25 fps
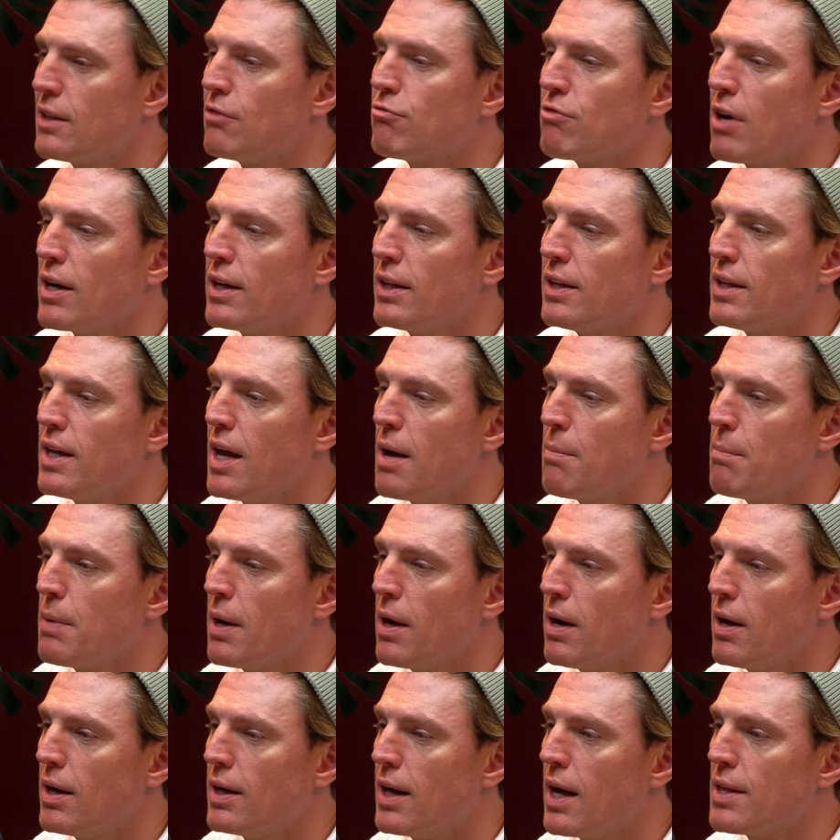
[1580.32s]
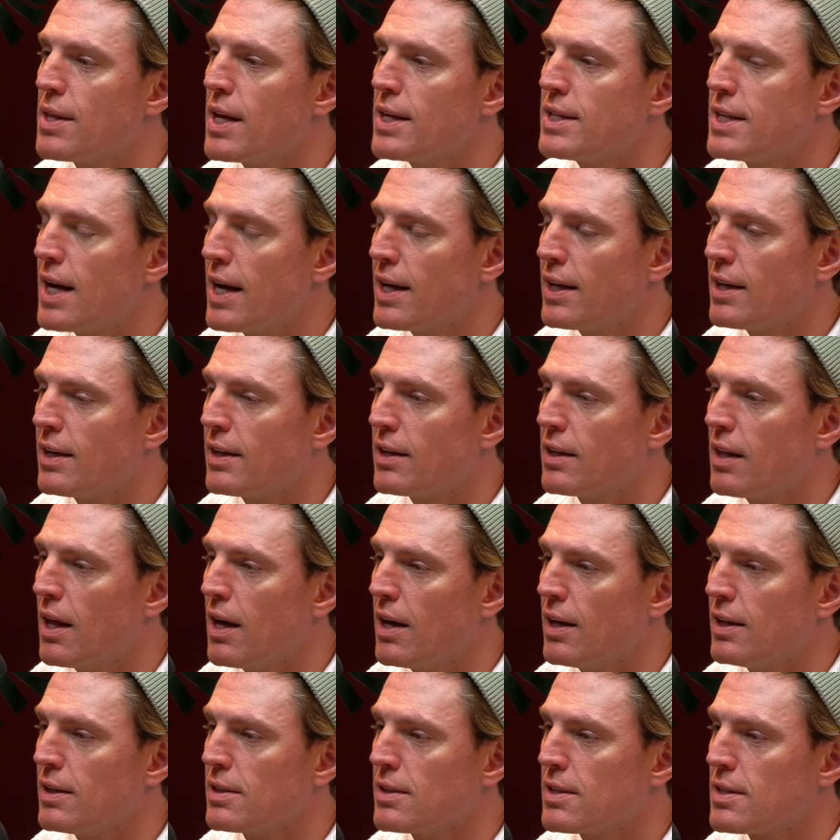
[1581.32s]
running the Amber? No, it's not. Clients.
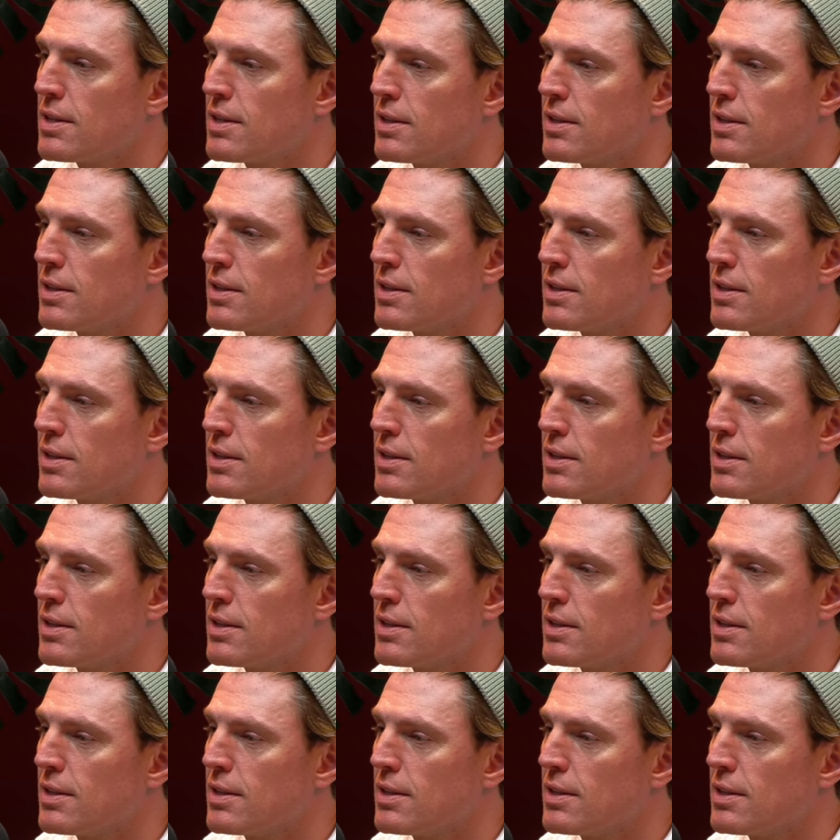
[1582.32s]
She phased